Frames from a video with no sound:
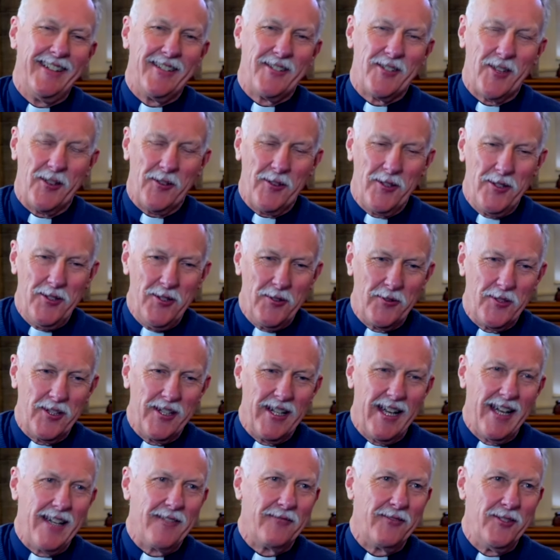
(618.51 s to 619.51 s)
so that you
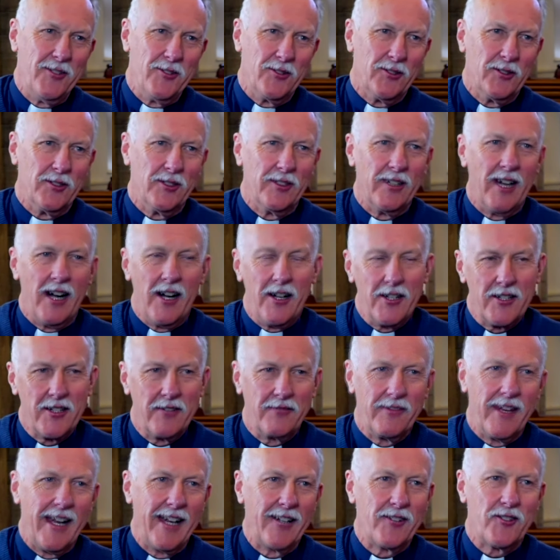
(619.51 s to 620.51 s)
can have your
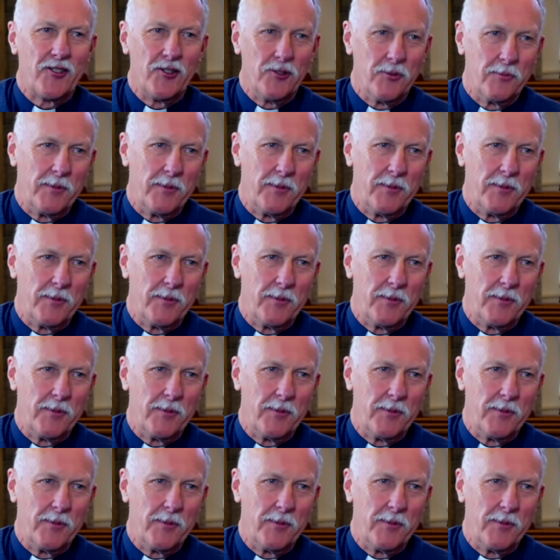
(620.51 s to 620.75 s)
artifacts,